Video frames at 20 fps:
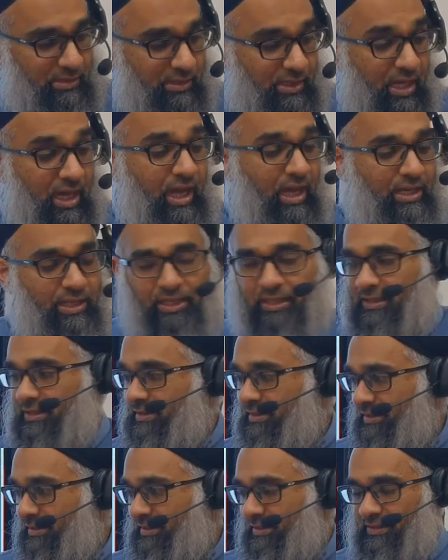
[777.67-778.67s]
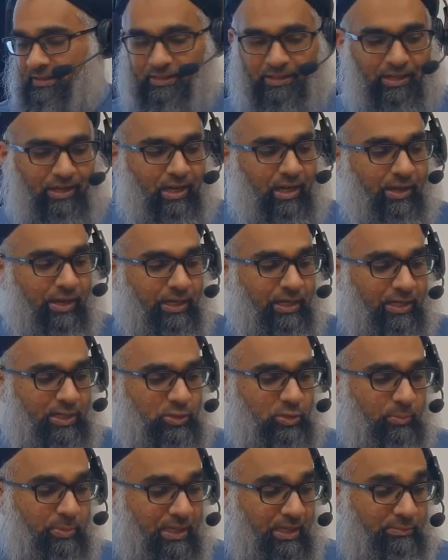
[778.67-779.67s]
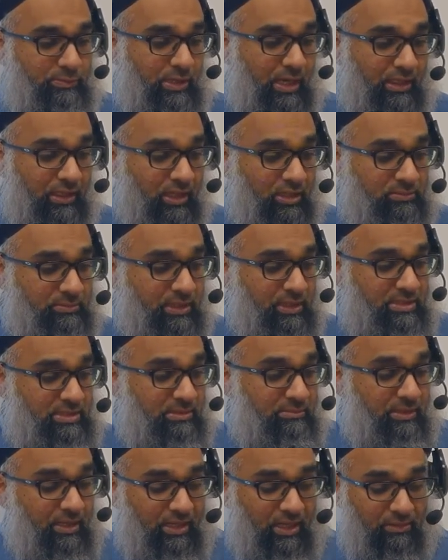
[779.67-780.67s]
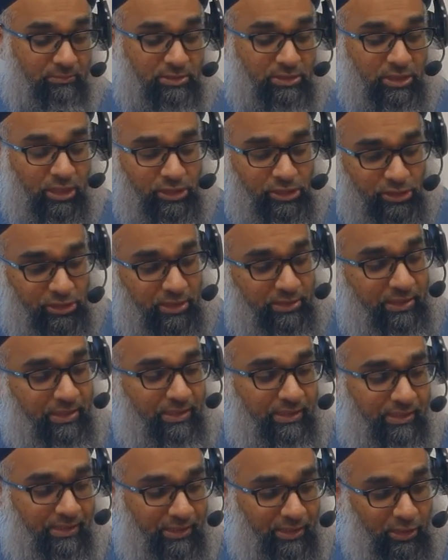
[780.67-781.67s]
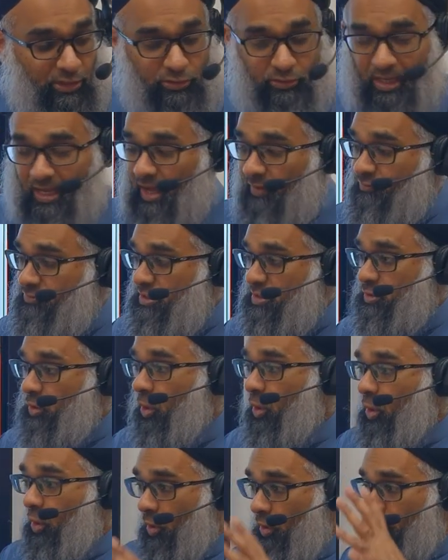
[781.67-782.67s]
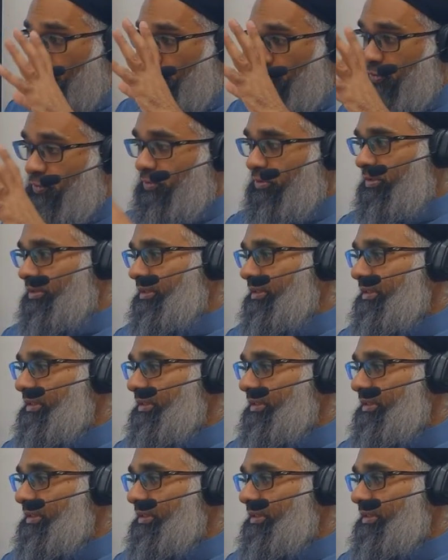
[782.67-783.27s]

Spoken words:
khaliq. How can I disobey him? So Allahumma qasim lana min khashyatik. So I have such awe of you.